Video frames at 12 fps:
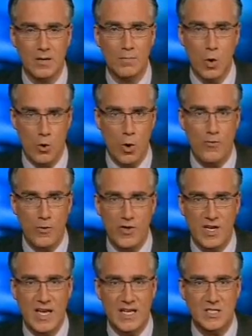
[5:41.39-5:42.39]
Moreover,
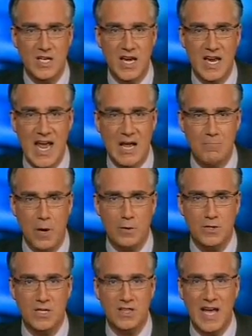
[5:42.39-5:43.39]
the kid said he had
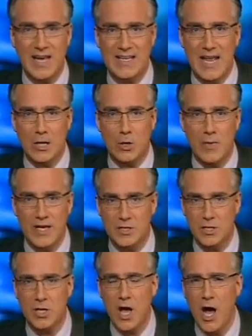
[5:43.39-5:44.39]
posted the identical
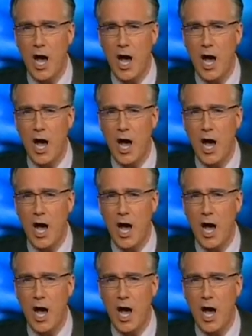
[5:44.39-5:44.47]
message